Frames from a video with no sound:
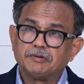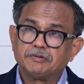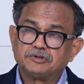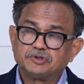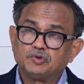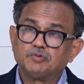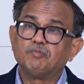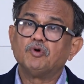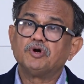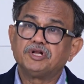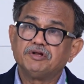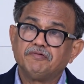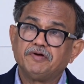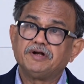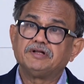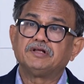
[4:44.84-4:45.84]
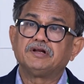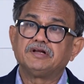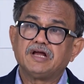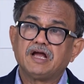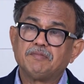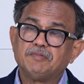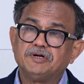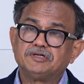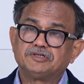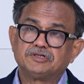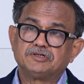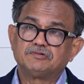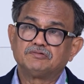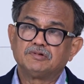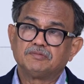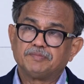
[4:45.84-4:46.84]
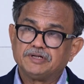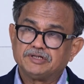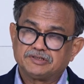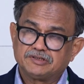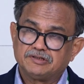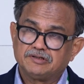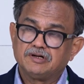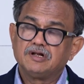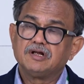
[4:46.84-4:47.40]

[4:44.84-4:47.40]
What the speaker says: should motivate the rehabilitation to the patient.